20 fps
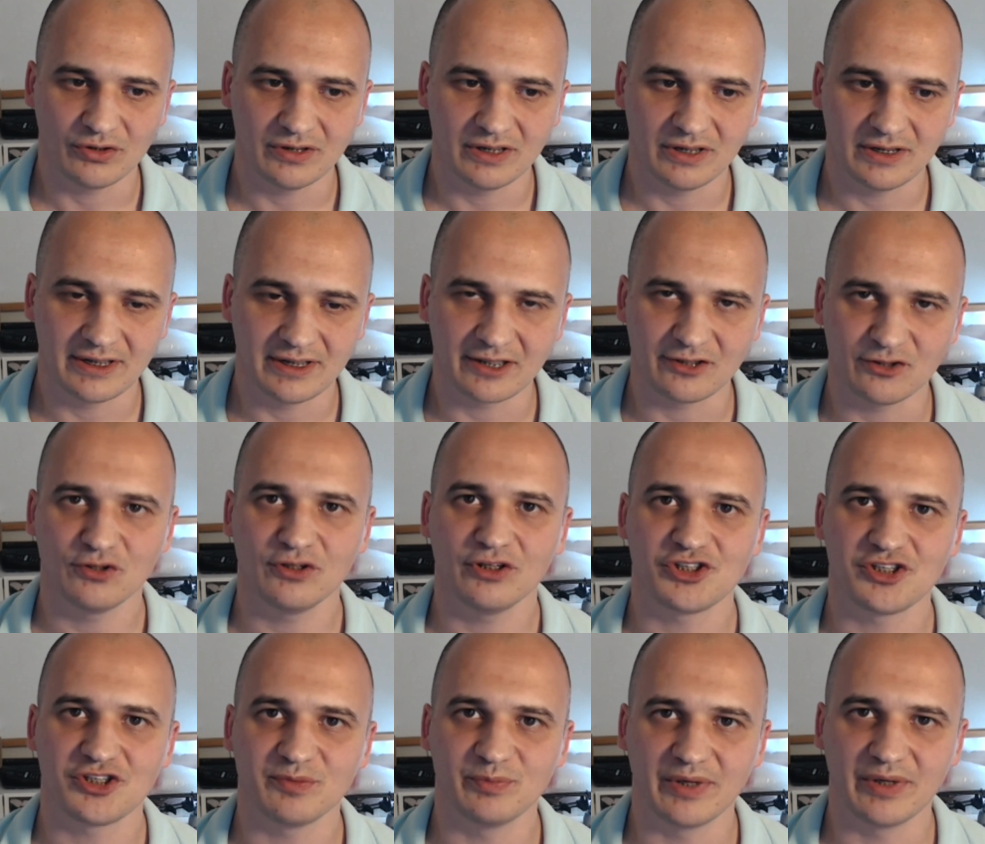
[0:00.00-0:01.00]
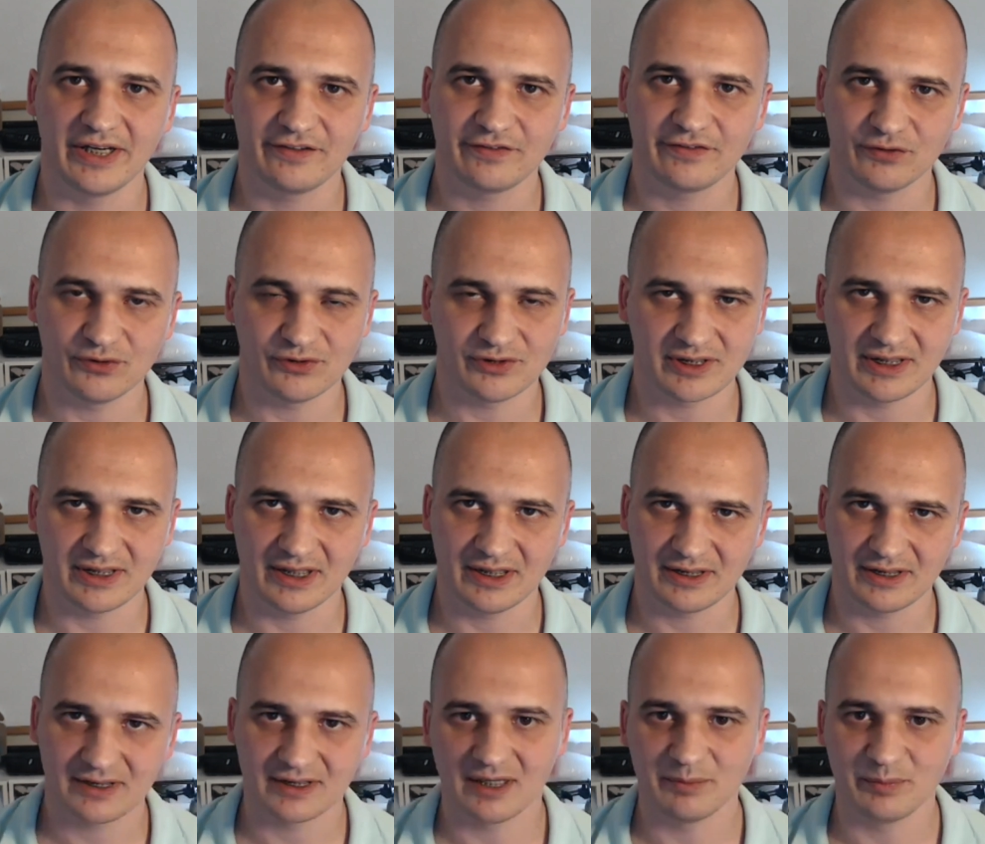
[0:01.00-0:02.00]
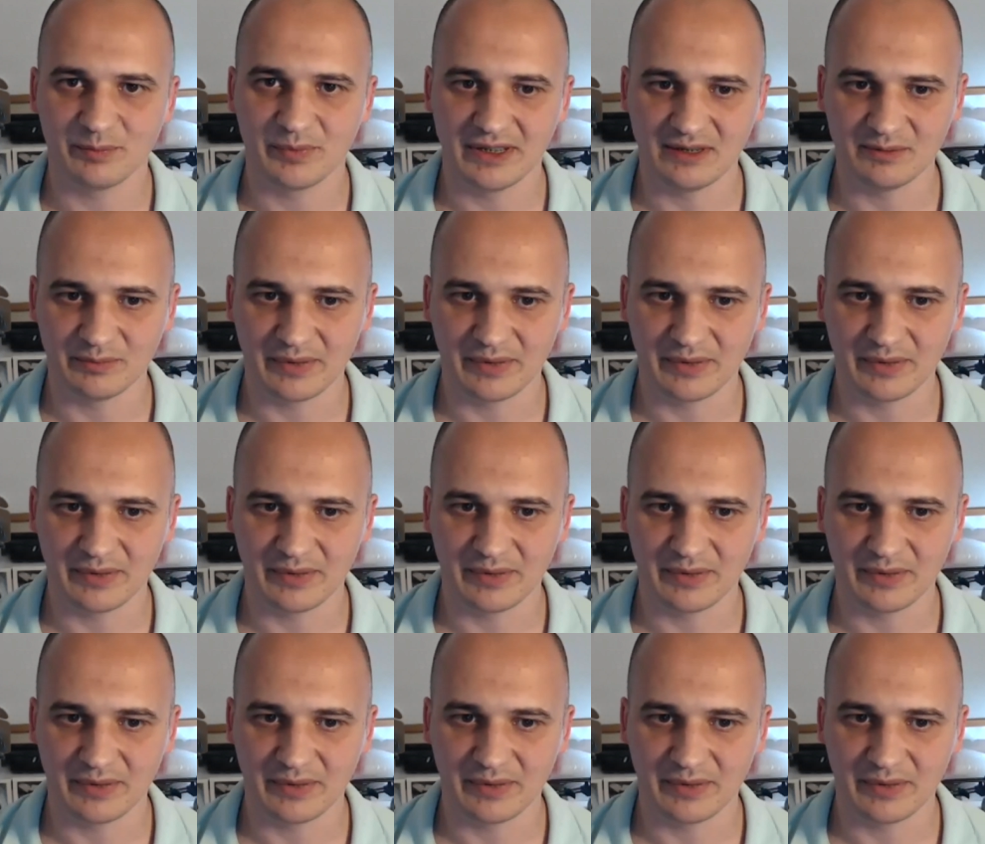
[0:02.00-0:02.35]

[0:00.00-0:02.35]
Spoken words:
technology breakthroughs that are being